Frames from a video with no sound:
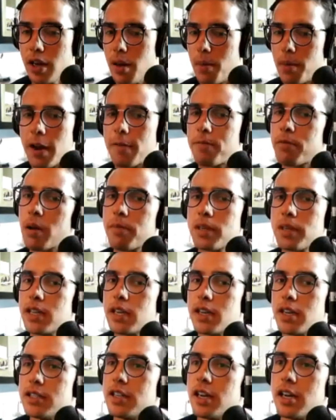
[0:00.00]
but I've probably
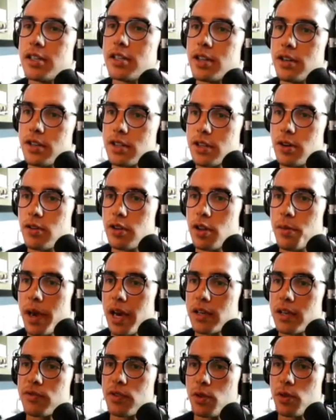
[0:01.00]
done a dozen dozen or so in the
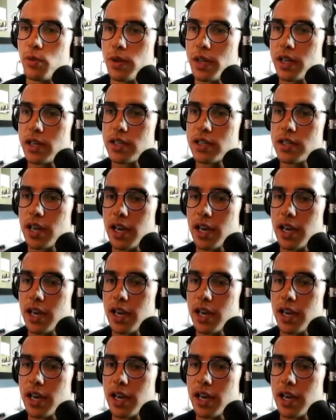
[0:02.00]
past few weeks.